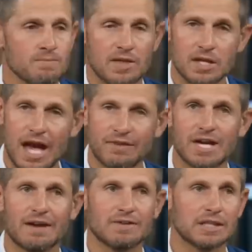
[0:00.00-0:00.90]
And then you have to
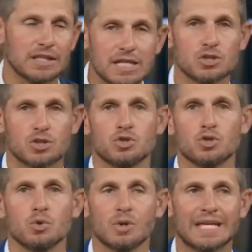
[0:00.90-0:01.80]
have at least
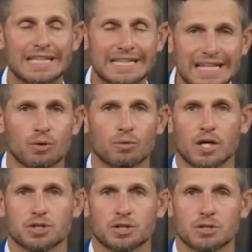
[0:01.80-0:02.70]
two elite
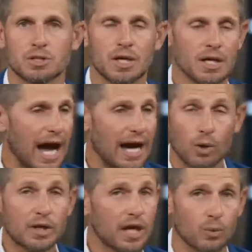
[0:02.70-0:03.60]
rushers. I don't
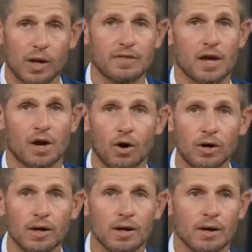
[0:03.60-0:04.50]
care where they are,
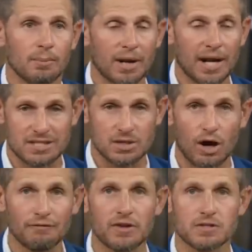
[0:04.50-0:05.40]
but as an
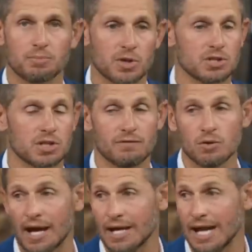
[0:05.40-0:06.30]
offensive person, if you
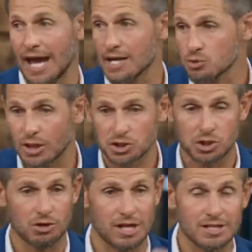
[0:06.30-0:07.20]
got an edge rusher
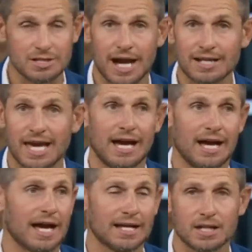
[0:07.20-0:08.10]
and an inside cat,
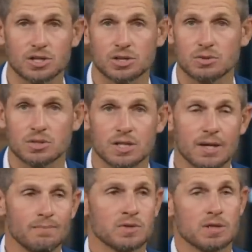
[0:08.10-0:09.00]
I got issues.
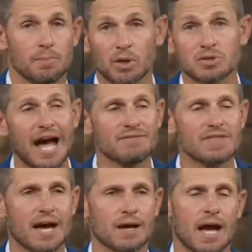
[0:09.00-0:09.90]
The Bills have that.